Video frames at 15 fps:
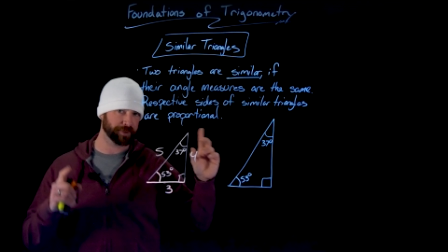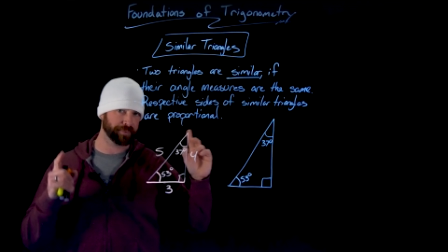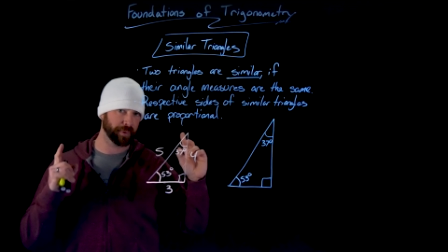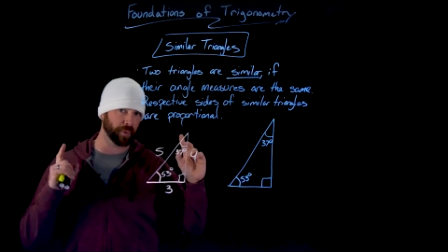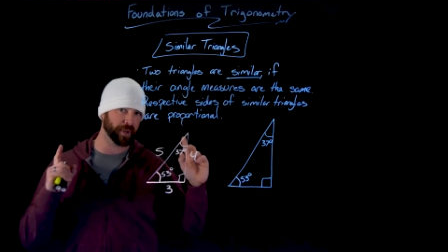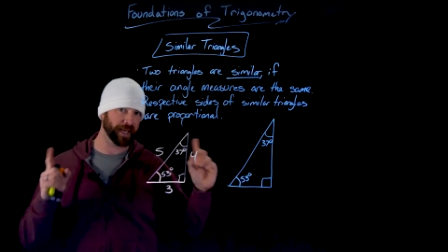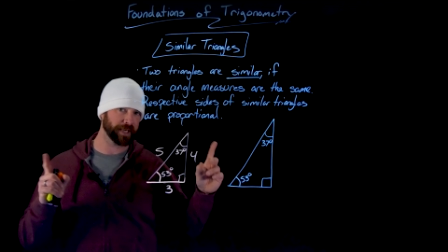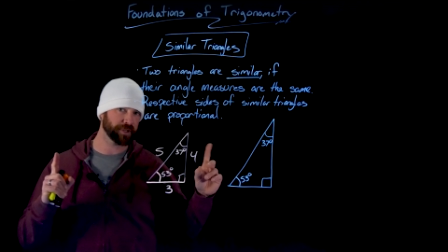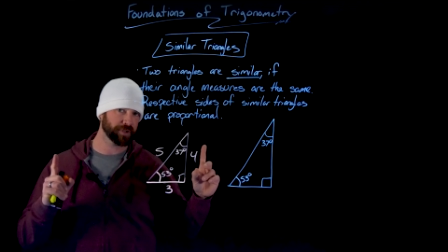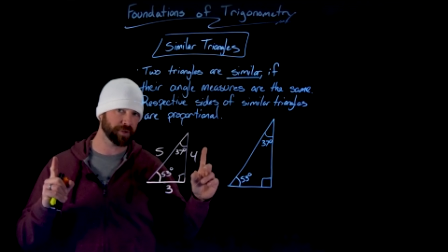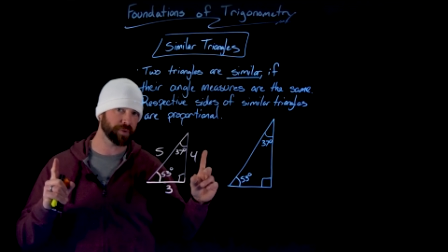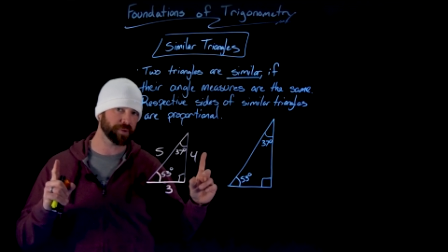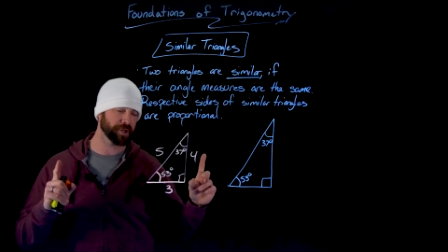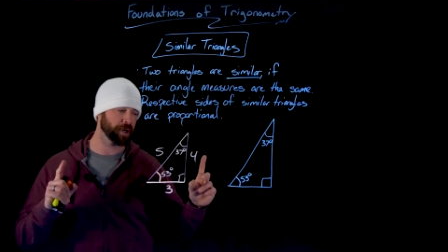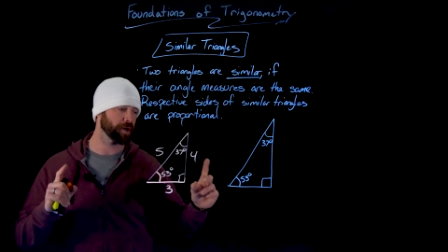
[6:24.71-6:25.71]
but what I do
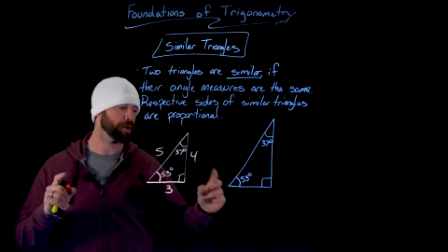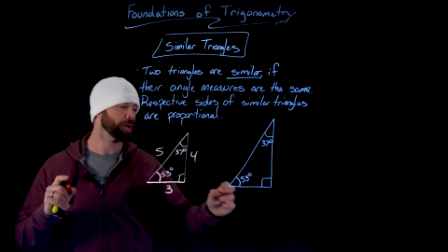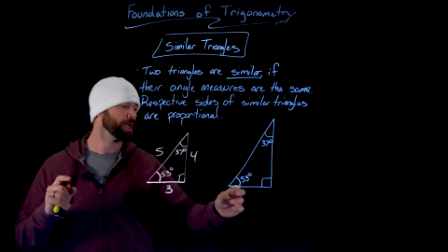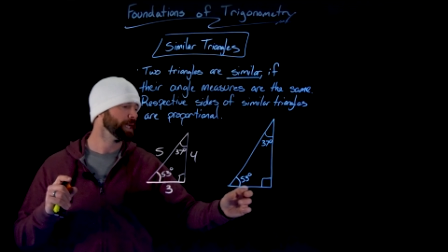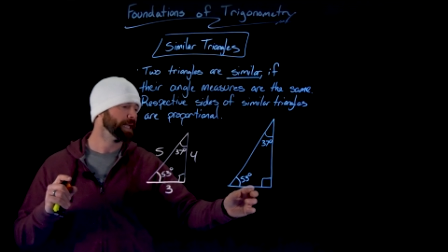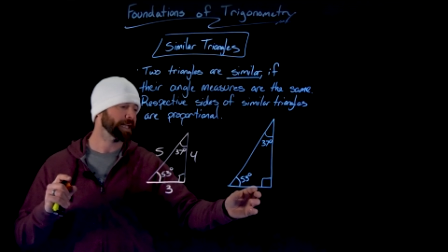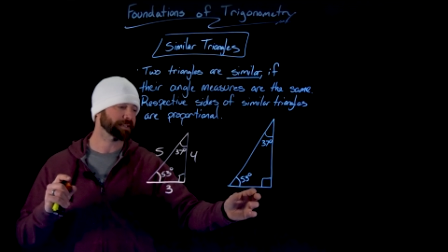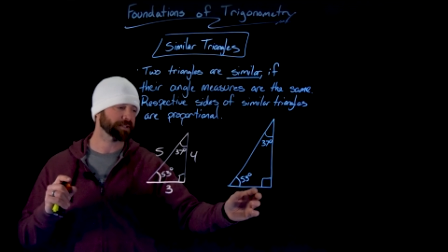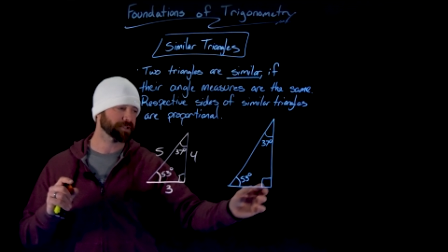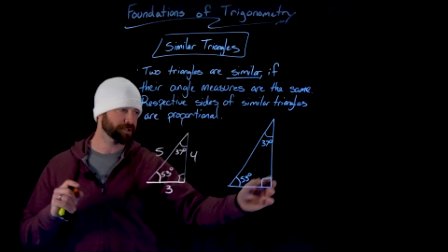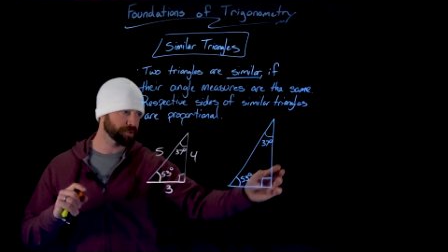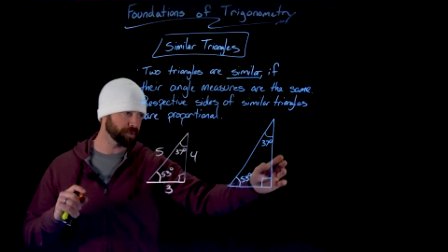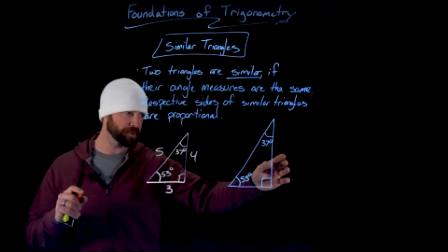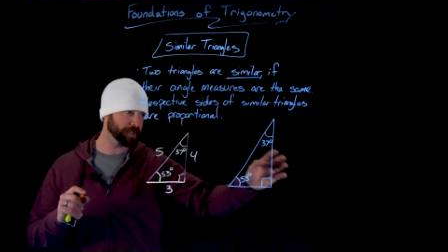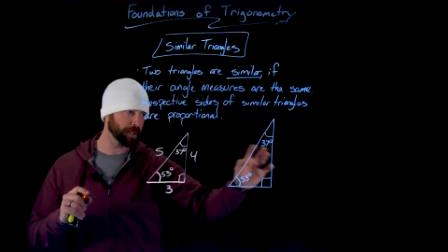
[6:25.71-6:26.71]
do know is as
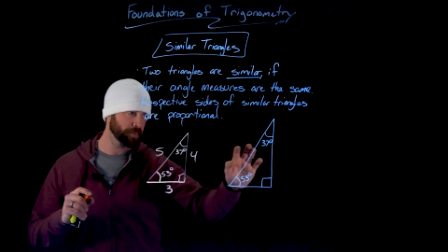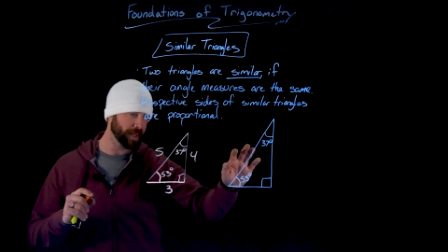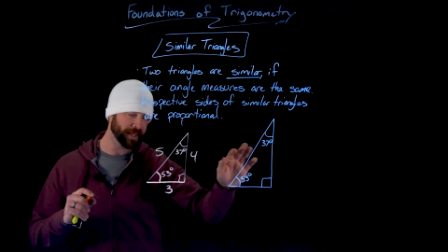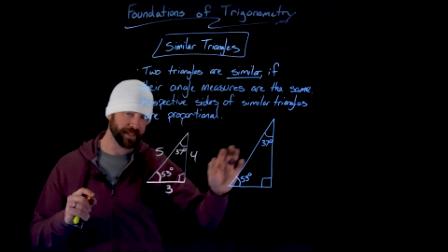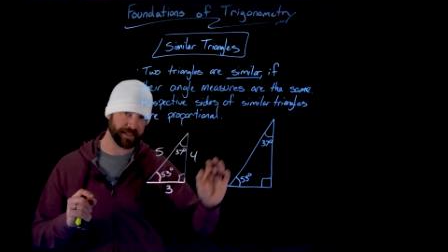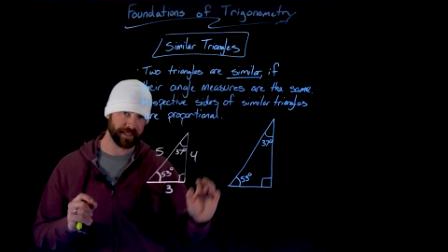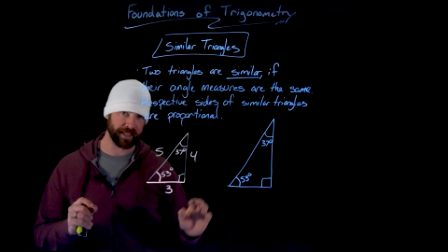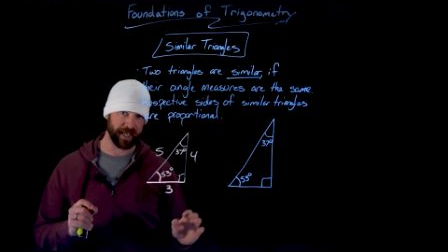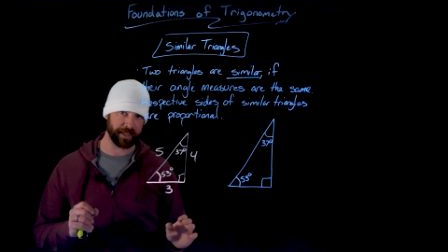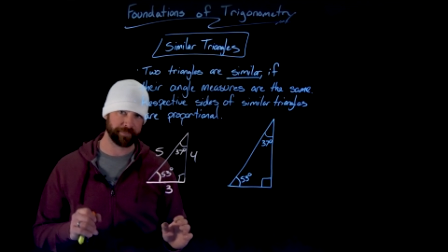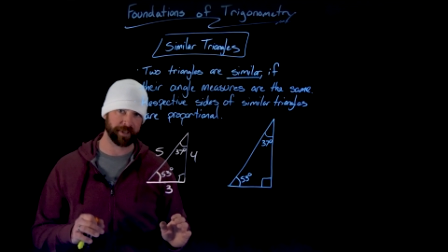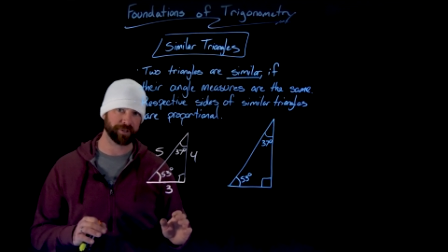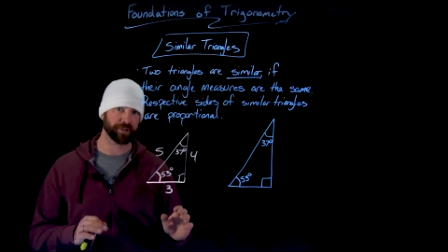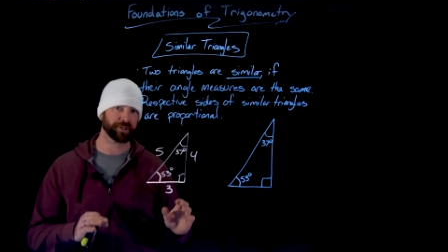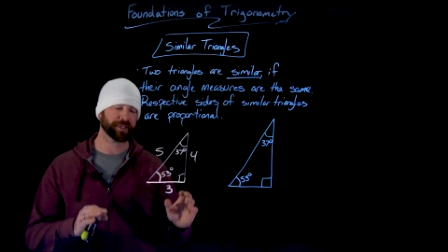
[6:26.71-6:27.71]
soon as I write in side
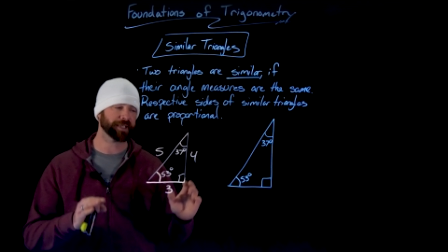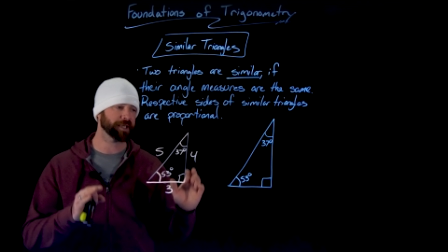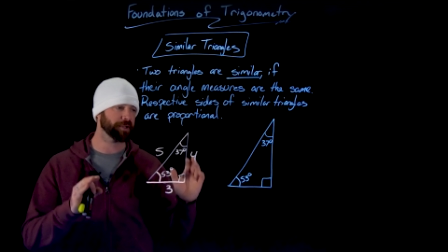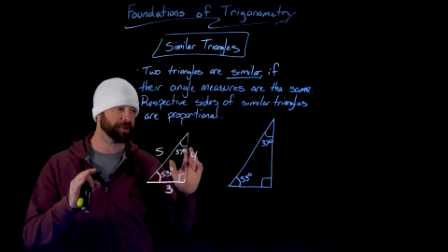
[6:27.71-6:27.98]
measures here,